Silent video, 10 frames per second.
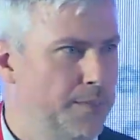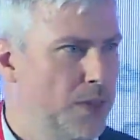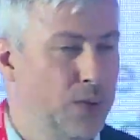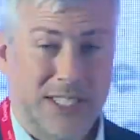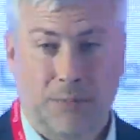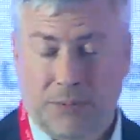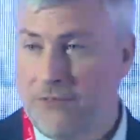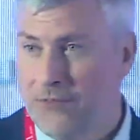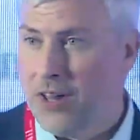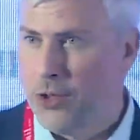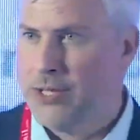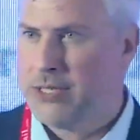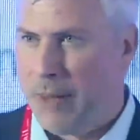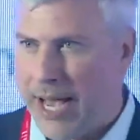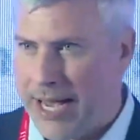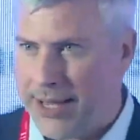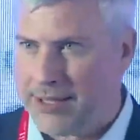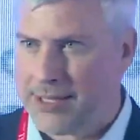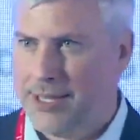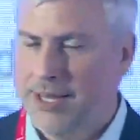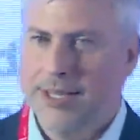We simply follow these paths.